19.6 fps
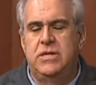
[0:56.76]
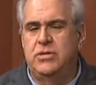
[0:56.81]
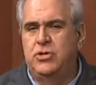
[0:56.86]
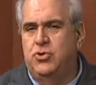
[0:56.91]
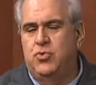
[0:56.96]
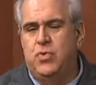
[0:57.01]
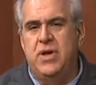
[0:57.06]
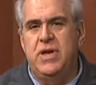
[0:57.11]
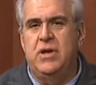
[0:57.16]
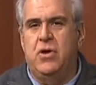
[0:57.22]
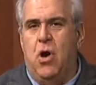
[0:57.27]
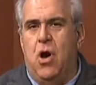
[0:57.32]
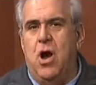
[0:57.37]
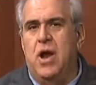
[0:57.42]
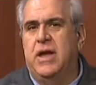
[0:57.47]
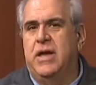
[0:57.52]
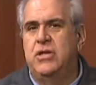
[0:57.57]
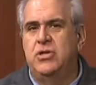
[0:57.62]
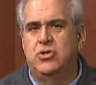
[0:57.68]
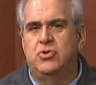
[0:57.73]
drink
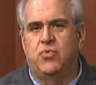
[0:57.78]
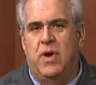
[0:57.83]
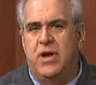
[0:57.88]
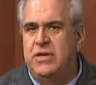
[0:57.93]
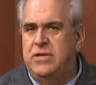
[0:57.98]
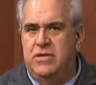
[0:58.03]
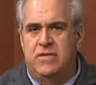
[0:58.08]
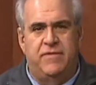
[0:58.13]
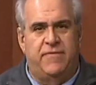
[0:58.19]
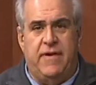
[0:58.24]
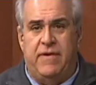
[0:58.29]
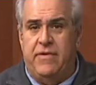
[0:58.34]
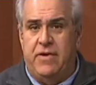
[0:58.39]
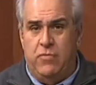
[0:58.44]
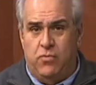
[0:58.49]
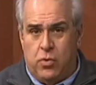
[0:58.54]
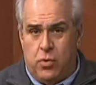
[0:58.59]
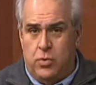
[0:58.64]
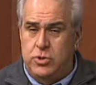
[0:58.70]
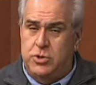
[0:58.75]
harkens right to the very
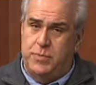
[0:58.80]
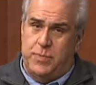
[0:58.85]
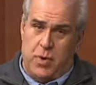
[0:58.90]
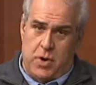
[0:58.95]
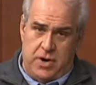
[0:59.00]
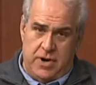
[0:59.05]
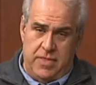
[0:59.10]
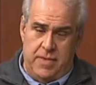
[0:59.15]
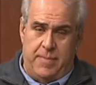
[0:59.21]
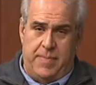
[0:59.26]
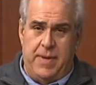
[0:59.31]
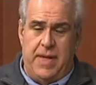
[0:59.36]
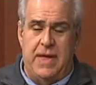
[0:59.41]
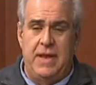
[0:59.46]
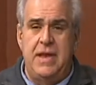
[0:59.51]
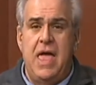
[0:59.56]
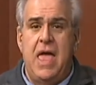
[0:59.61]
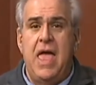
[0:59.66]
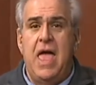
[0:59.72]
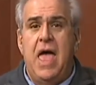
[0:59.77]
roots, pardon the
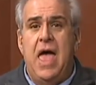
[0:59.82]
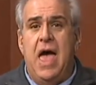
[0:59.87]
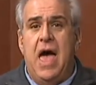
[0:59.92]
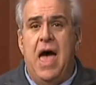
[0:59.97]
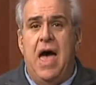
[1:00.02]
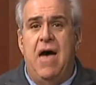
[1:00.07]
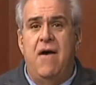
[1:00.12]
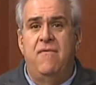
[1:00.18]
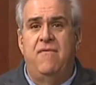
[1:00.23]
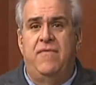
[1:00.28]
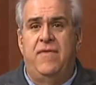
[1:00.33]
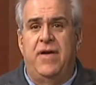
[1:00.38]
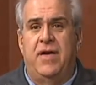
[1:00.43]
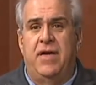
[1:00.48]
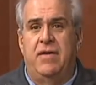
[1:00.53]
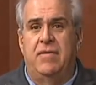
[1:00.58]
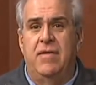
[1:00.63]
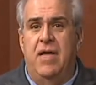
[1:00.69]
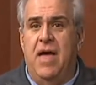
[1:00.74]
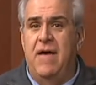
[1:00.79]
pun, of
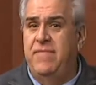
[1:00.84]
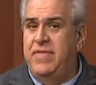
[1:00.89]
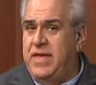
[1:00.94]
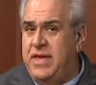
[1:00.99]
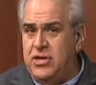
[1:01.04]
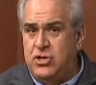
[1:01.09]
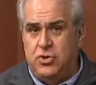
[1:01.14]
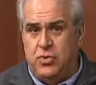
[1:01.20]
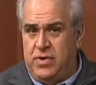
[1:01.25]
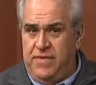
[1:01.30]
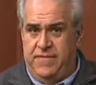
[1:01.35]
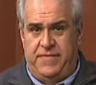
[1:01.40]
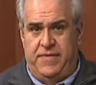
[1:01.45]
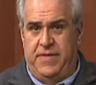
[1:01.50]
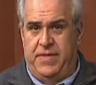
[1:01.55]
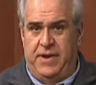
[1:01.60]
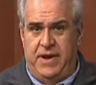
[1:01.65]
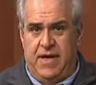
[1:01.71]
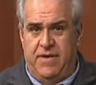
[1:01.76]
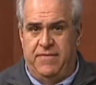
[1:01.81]
the history of
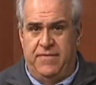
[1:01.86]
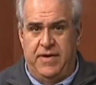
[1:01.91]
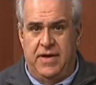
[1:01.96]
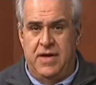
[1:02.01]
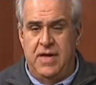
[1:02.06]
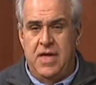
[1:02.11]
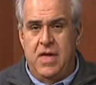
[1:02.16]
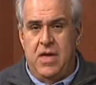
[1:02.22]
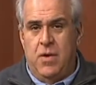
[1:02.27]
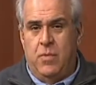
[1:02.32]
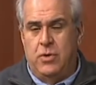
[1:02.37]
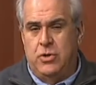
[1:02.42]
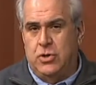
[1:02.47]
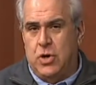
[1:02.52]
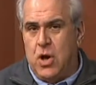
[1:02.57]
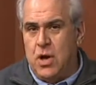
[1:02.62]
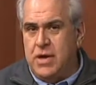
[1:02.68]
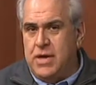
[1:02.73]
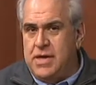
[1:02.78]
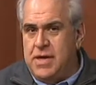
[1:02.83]
Philadelphia. We're
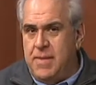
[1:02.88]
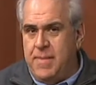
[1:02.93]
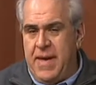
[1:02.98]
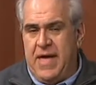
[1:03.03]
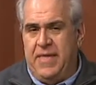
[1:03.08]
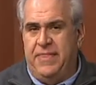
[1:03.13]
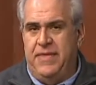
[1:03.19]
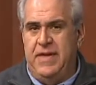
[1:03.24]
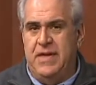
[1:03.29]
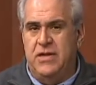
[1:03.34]
talking about the